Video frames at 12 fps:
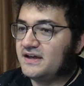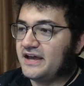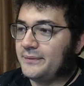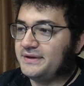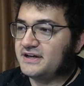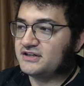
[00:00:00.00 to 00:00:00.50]
And
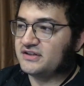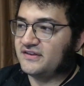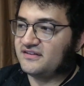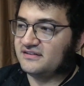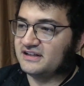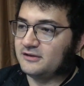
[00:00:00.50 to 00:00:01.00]
we touched on
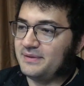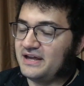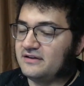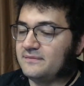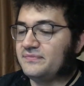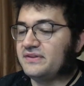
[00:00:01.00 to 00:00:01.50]
this a little bit
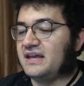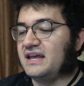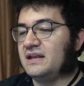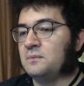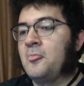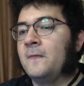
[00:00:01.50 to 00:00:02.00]
in